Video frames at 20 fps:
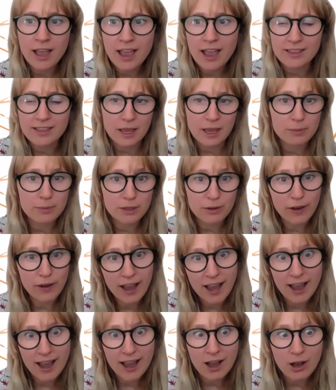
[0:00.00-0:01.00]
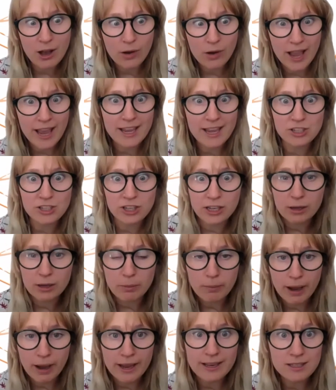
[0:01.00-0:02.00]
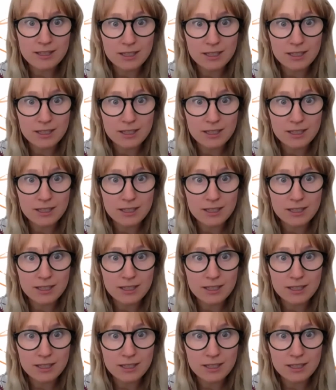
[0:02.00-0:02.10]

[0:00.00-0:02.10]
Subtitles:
in terms of how aging might